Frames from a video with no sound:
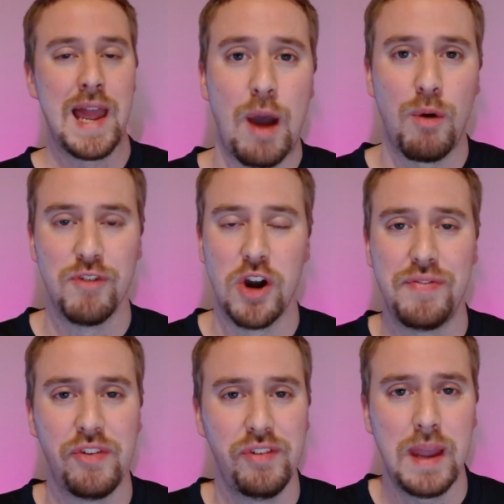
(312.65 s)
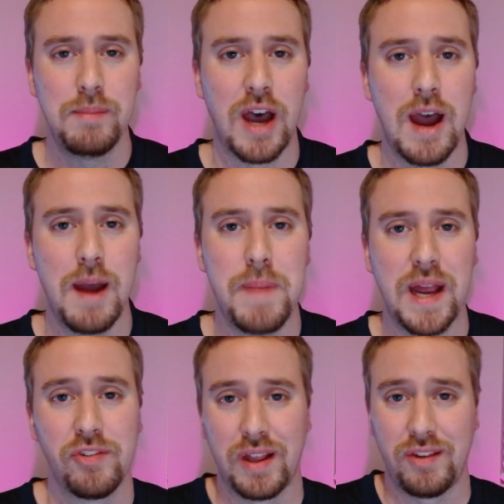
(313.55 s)
However, at the same time,
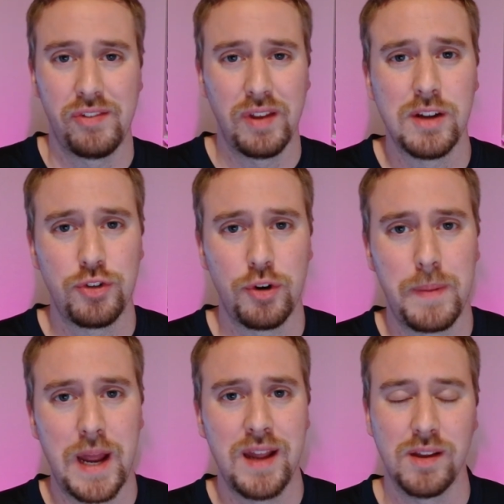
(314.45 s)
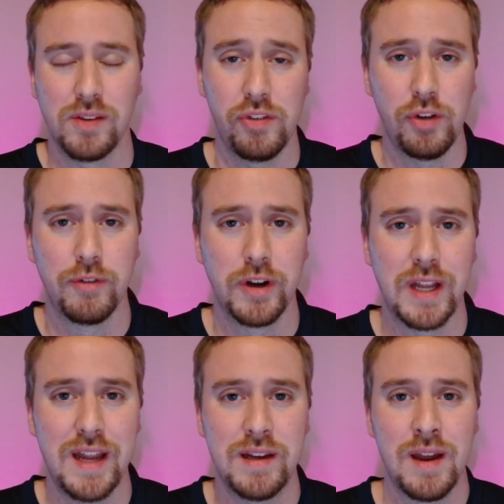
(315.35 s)
banks like Signature Bank and
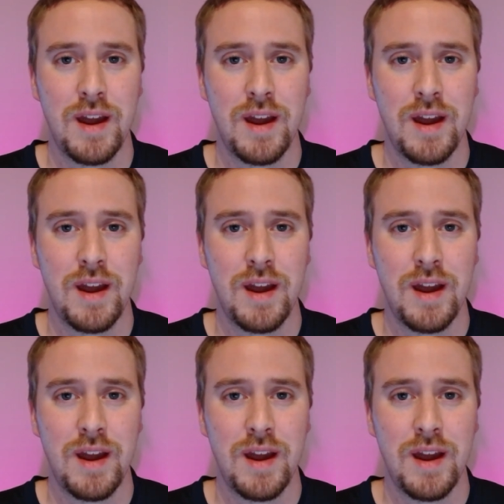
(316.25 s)
Silvergate